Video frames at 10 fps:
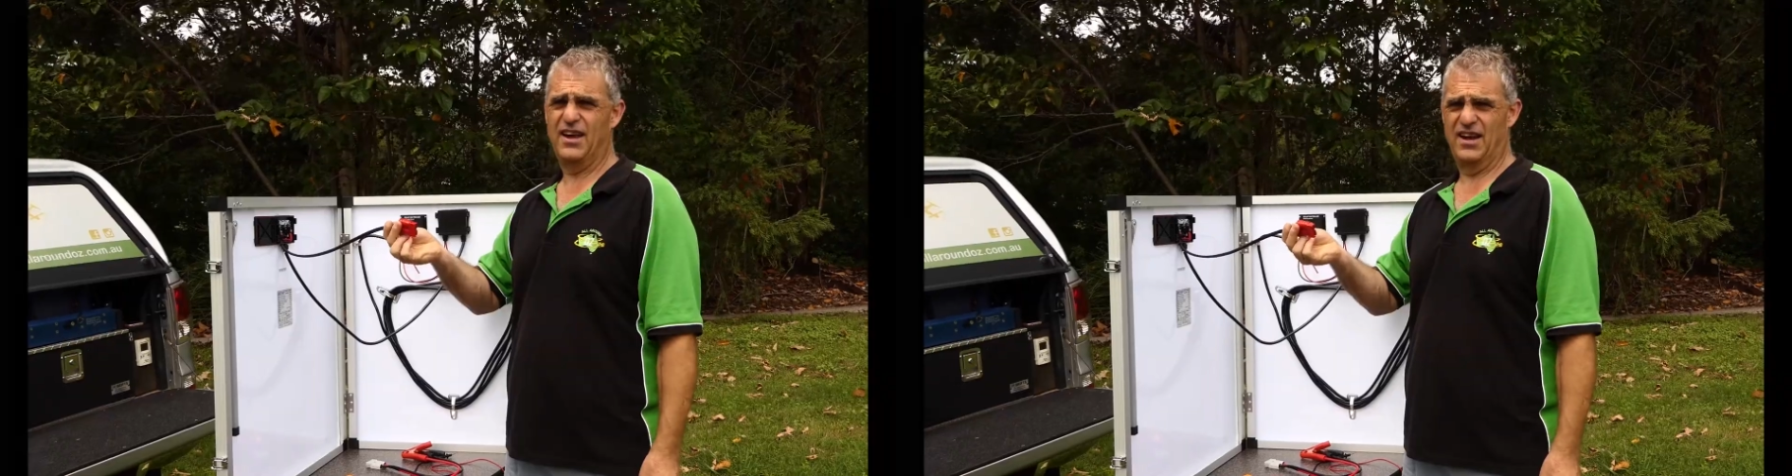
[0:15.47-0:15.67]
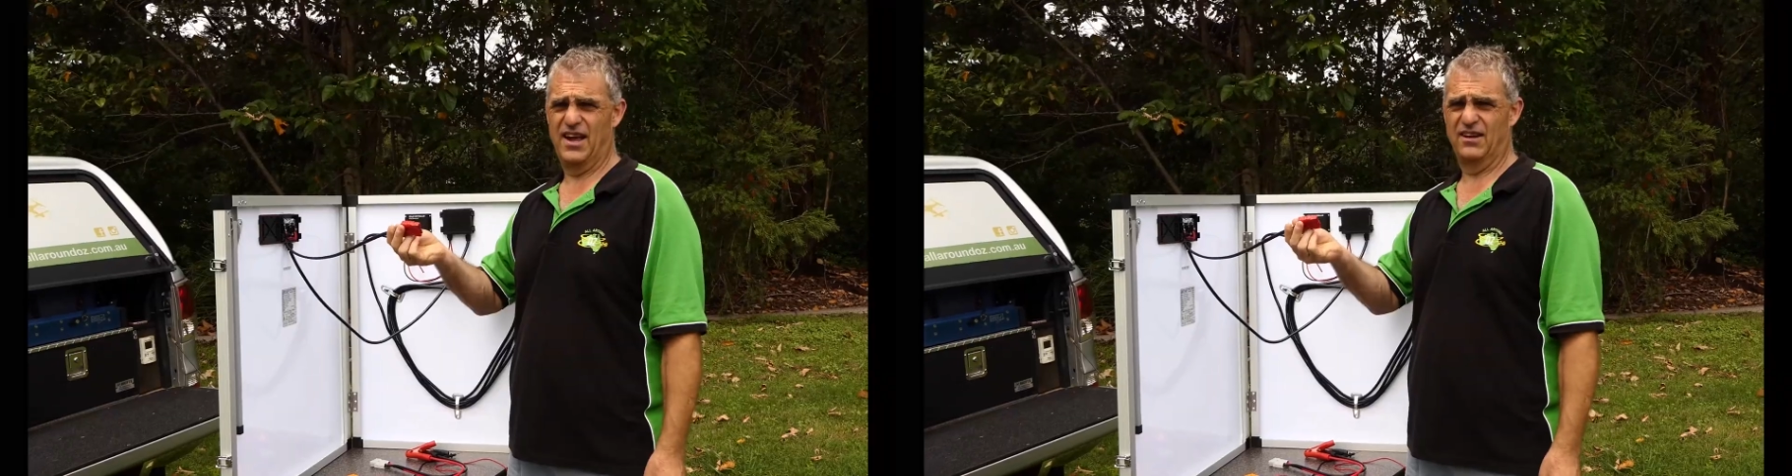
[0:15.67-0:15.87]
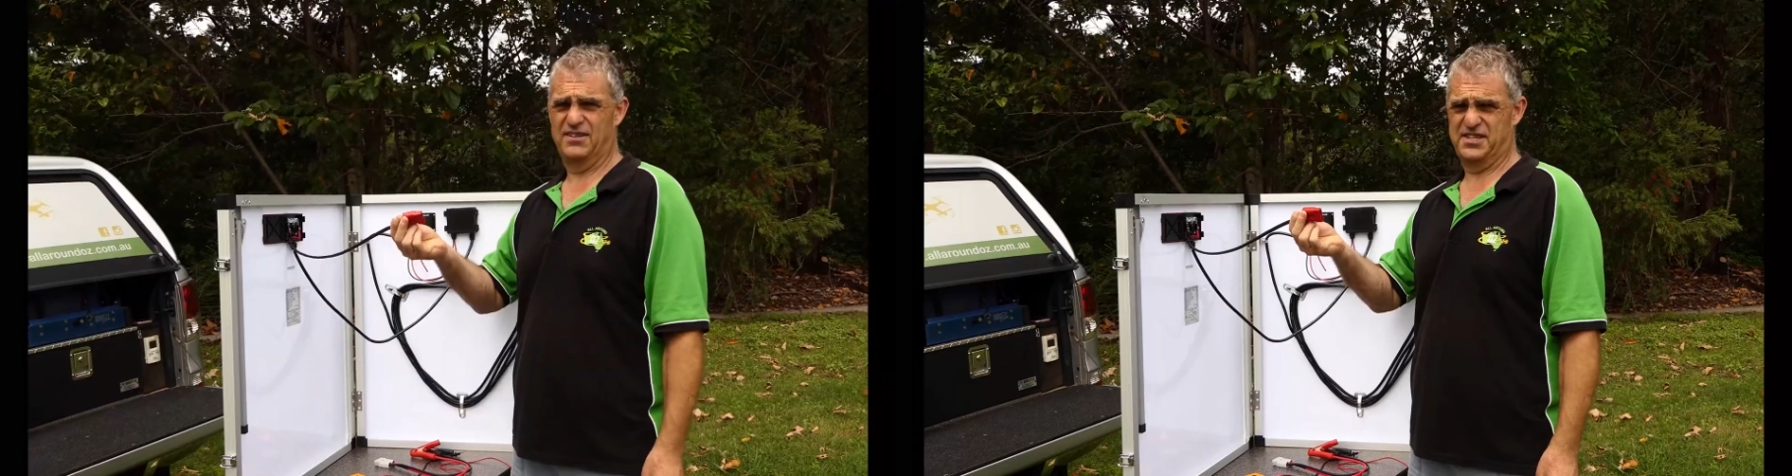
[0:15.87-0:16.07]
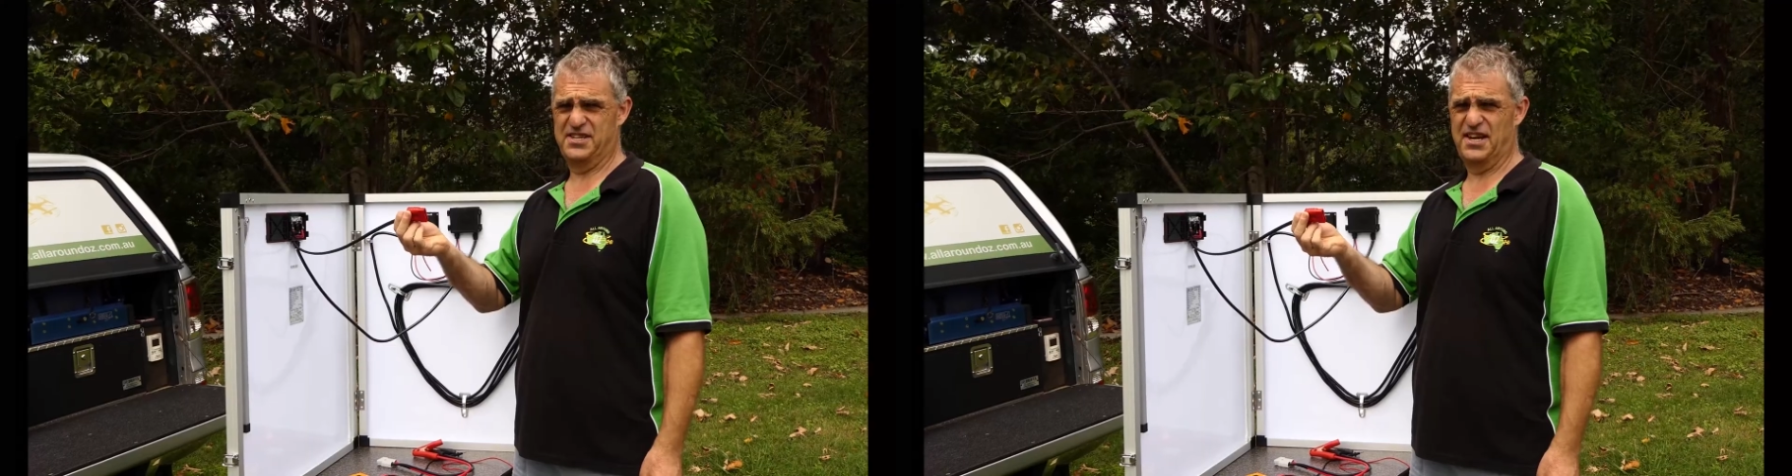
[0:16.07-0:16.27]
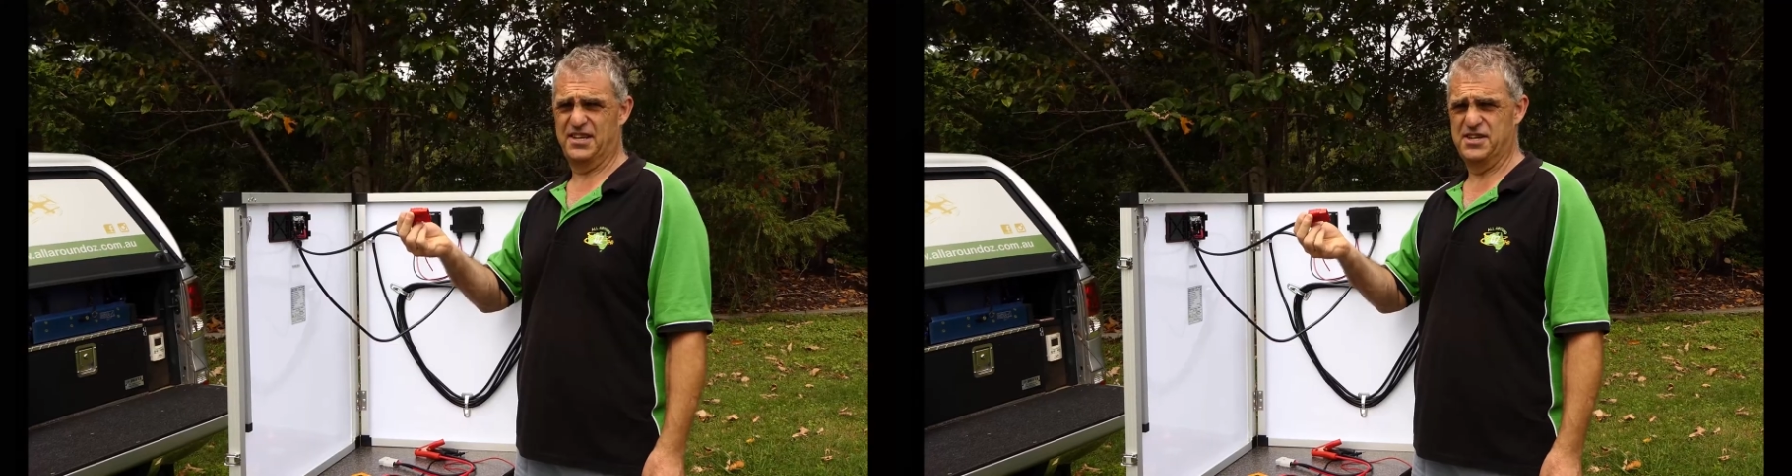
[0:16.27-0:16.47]
in our
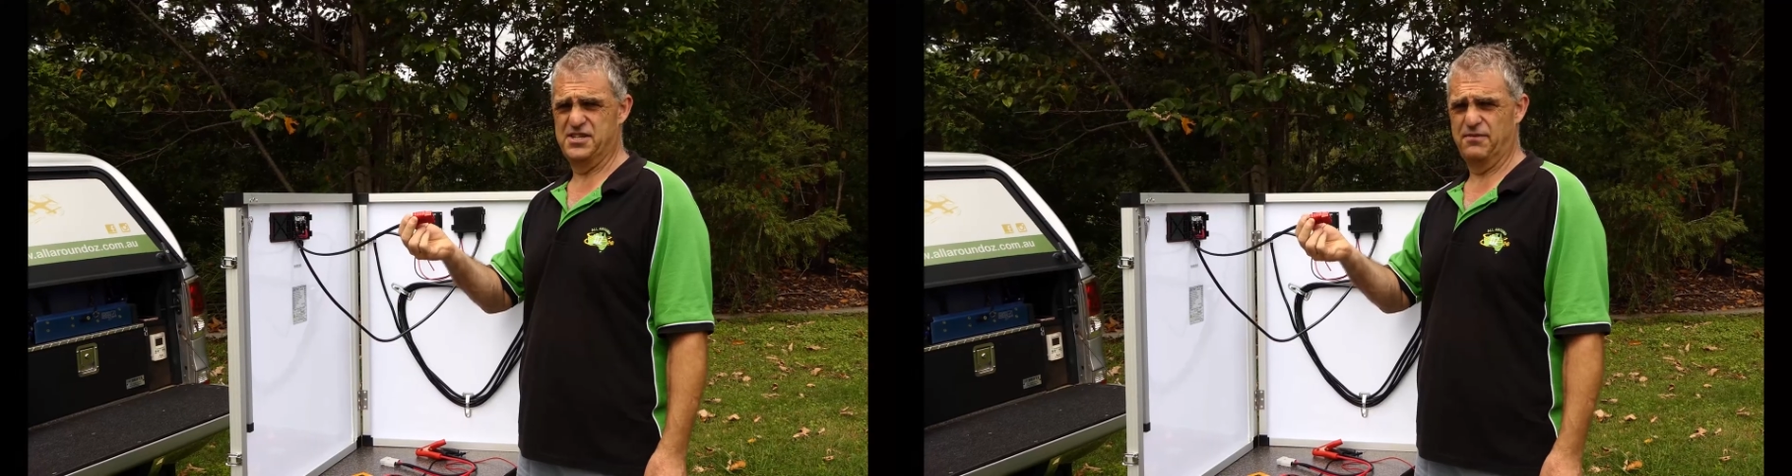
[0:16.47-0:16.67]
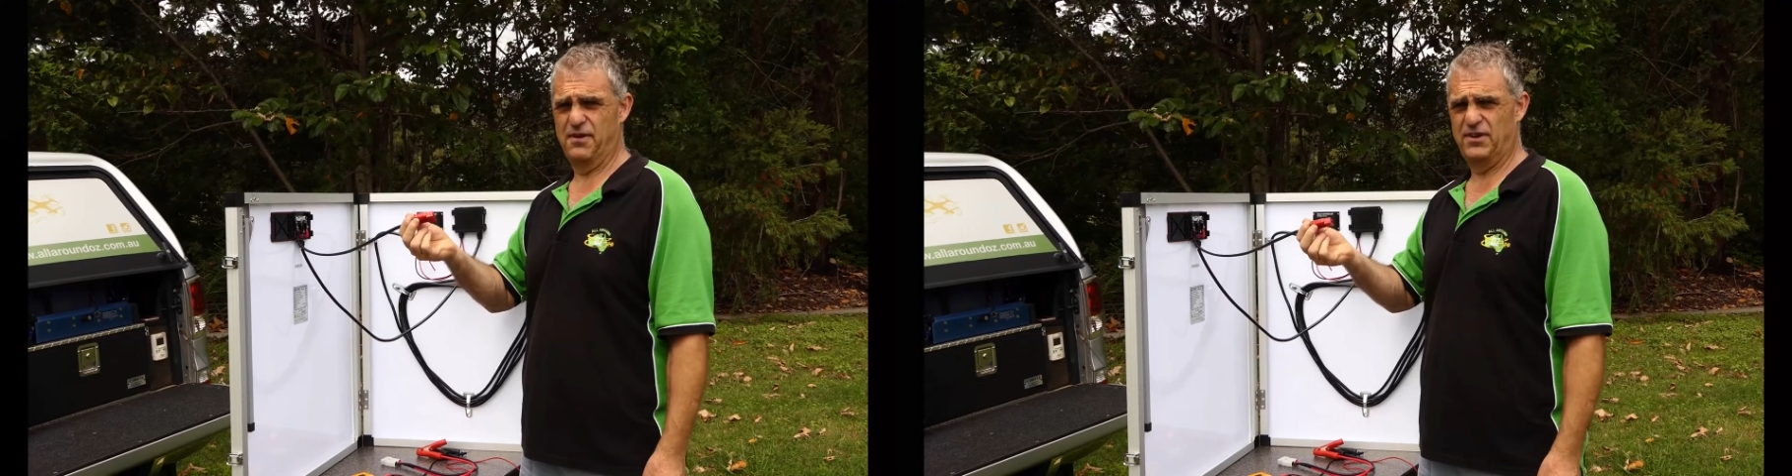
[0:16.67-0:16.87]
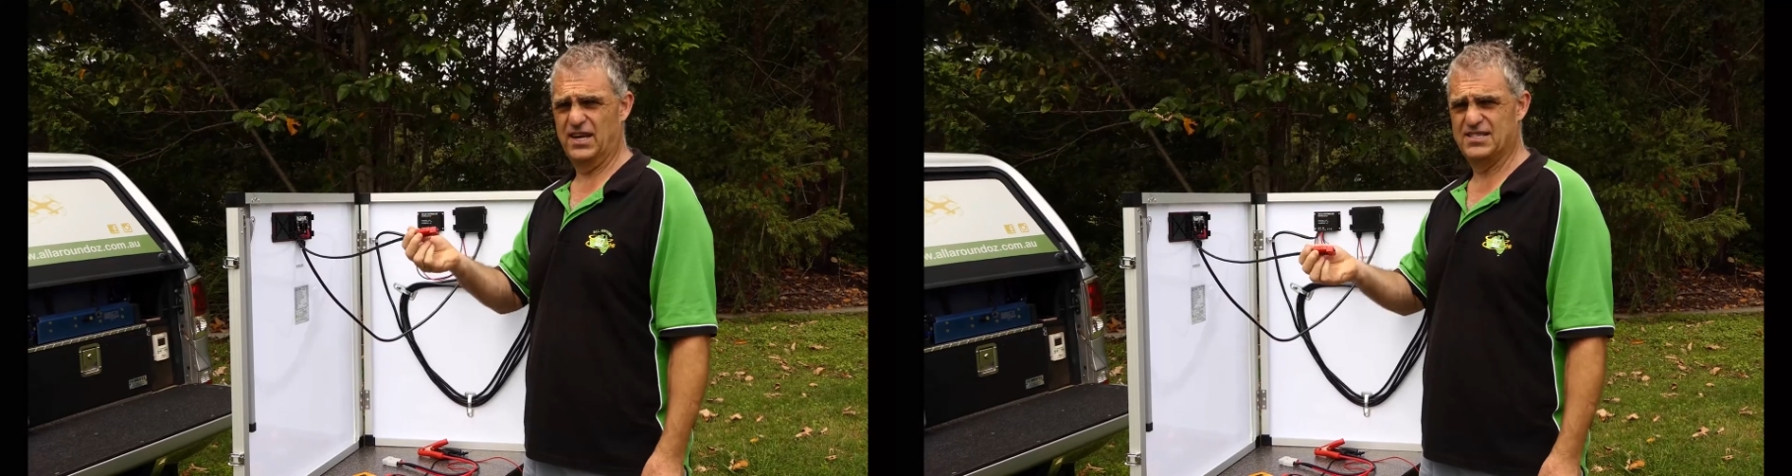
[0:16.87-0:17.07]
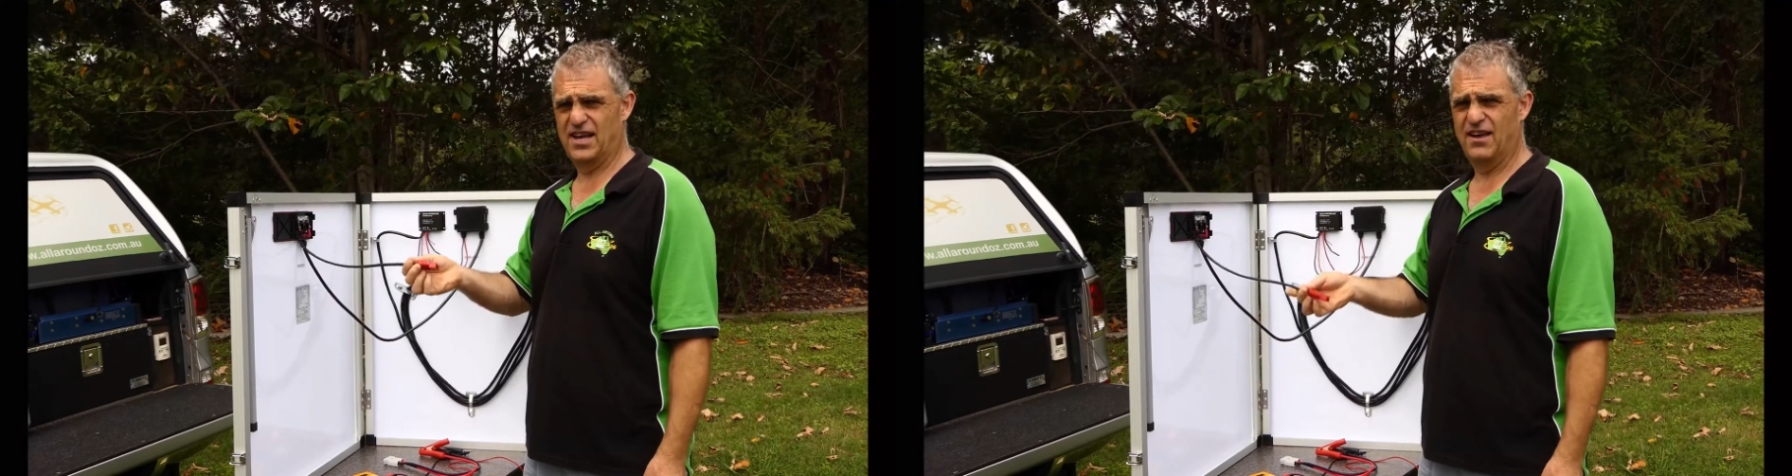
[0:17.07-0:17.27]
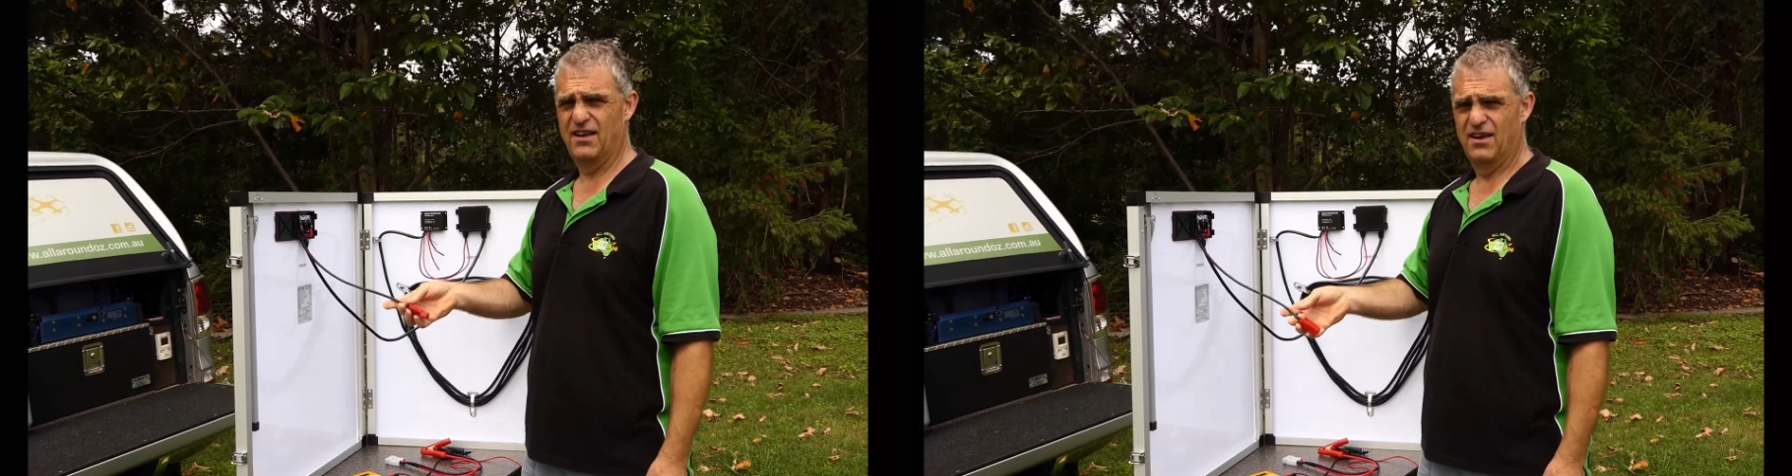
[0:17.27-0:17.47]
Ctek
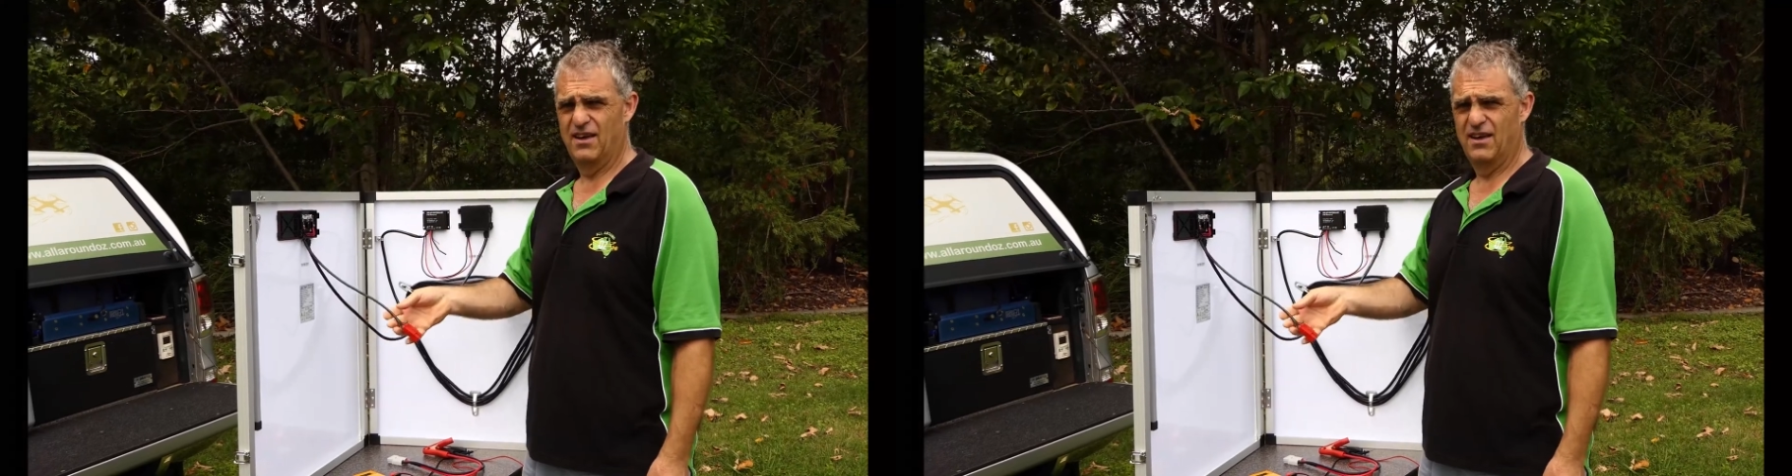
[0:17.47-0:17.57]
D250SA.